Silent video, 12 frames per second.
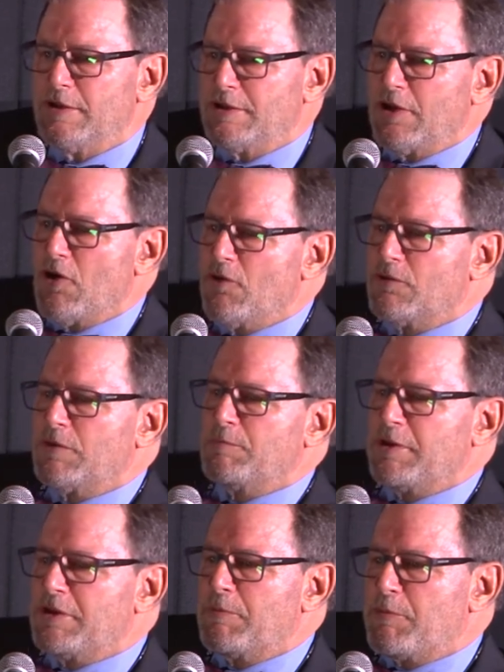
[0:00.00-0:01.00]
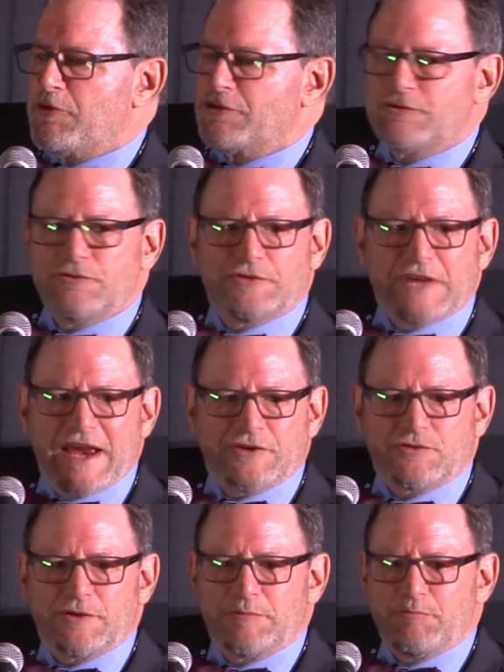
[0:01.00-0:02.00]
The person who's
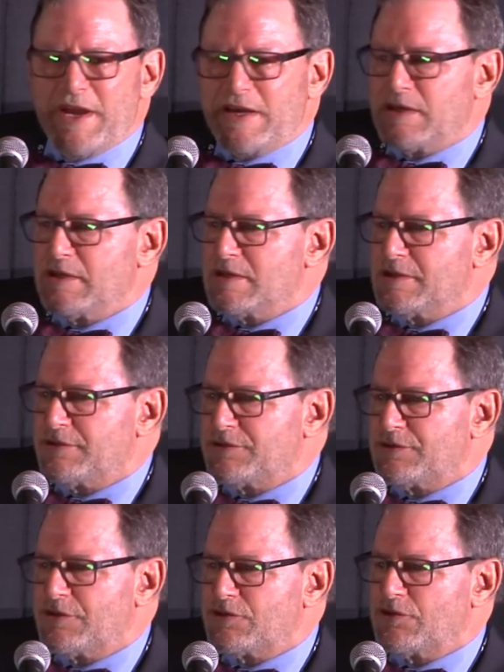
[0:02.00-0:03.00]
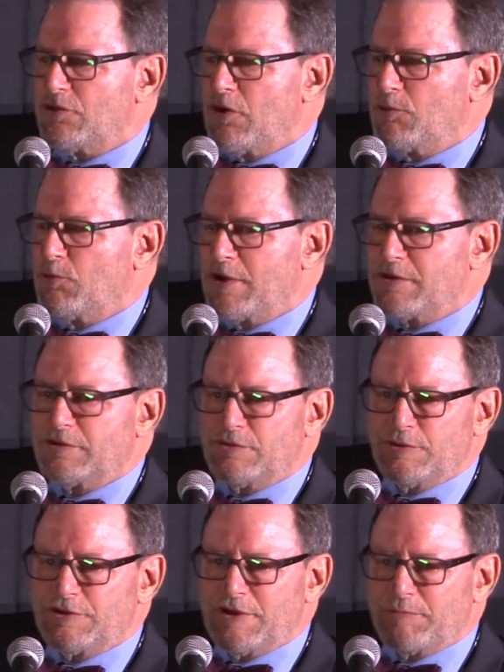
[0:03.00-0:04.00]
actually making the decision on whether
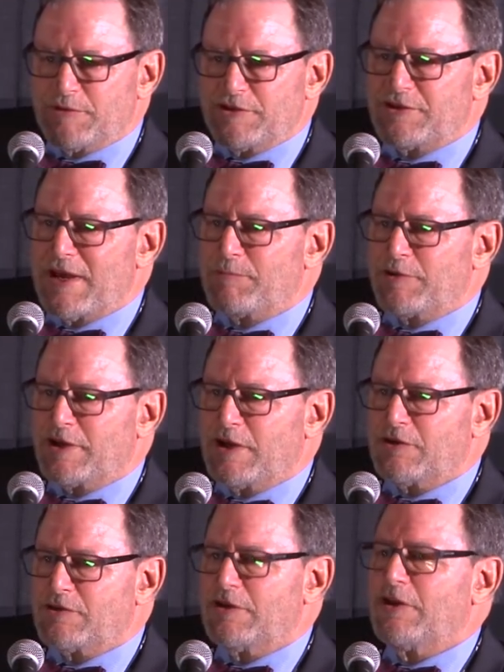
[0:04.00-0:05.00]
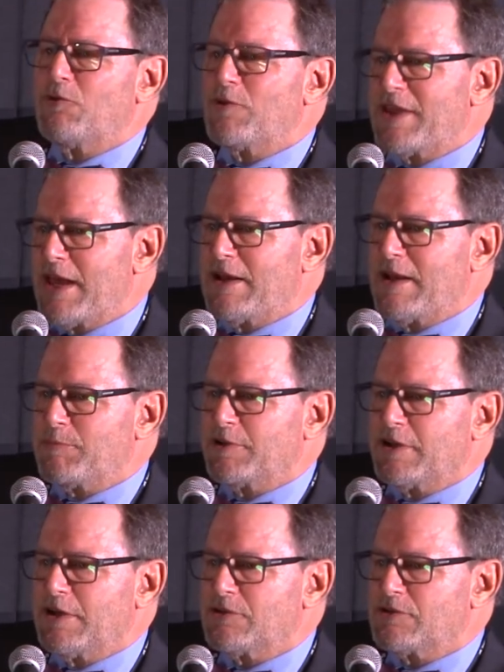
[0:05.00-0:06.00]
to accept this application or that
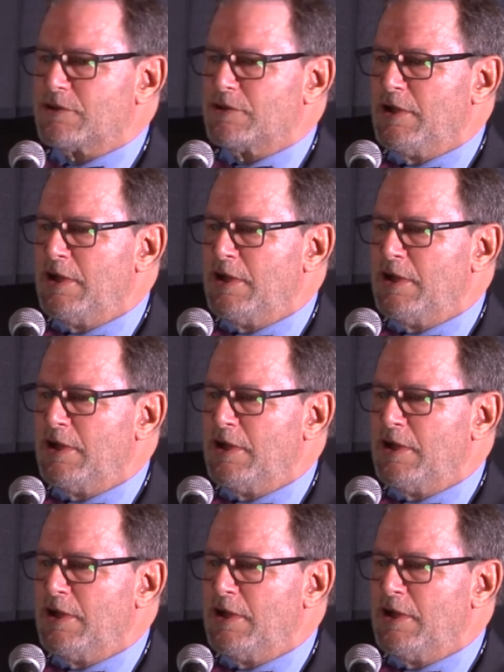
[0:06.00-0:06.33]
application.